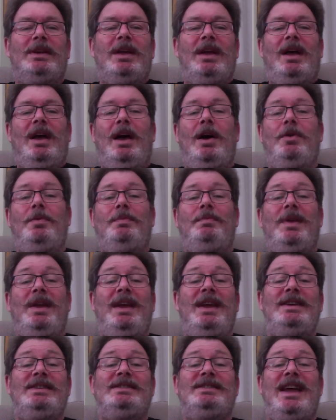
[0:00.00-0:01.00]
"Oh,
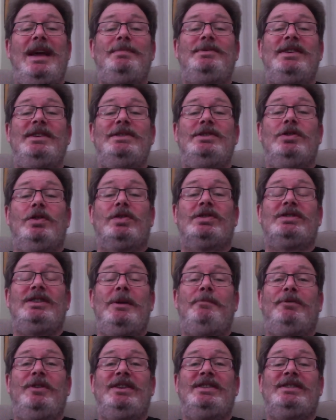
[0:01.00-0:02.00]
he stepped into your
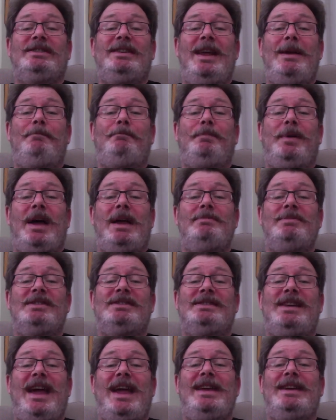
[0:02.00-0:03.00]
slippery slip by
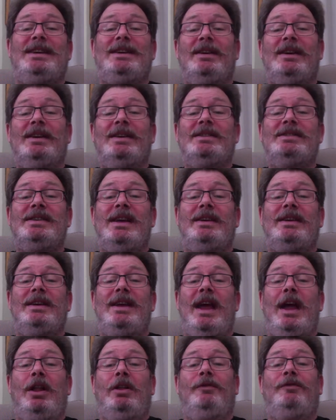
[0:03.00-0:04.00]
mistake," said an
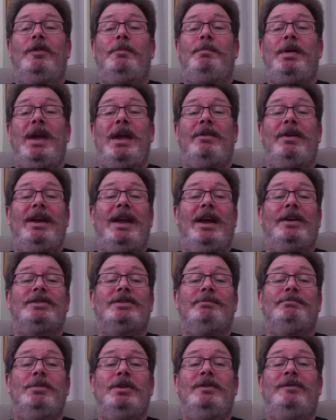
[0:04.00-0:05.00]
elf appearing out
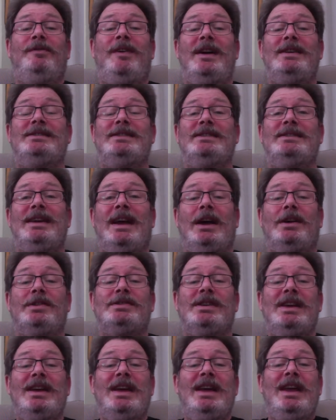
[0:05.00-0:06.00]
of Moonface's
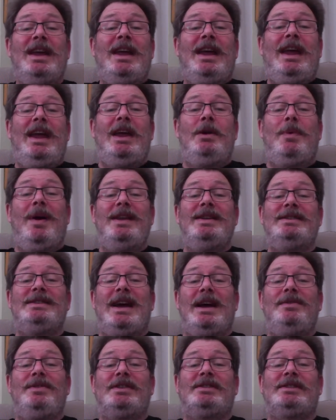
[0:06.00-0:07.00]
house. "He went
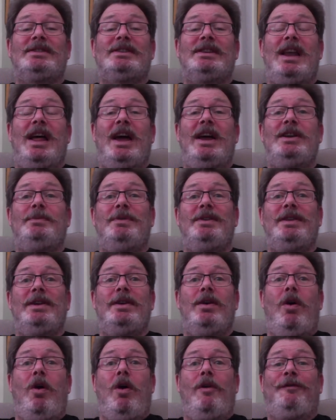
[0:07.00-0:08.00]
down the slide with an
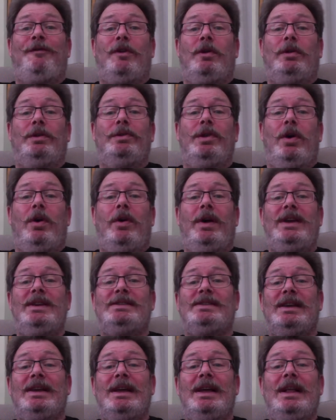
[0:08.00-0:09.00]
awful
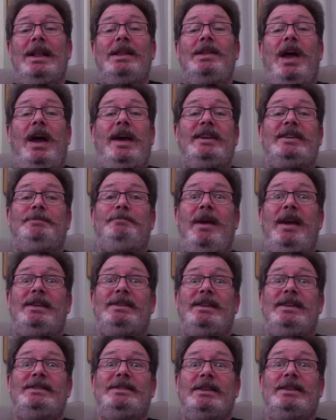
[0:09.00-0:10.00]
noise. I
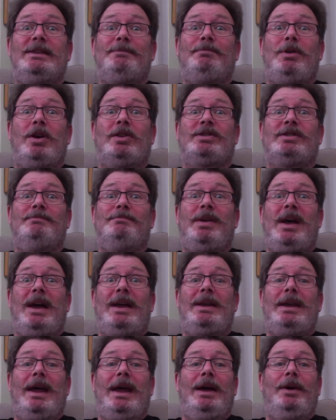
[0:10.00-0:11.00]
expect he's at the bottom
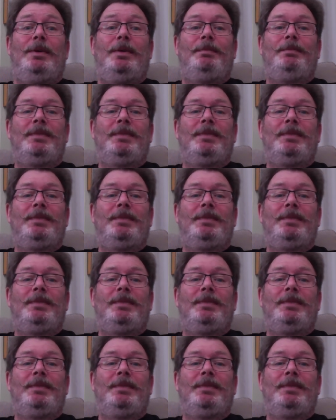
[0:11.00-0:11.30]
by now."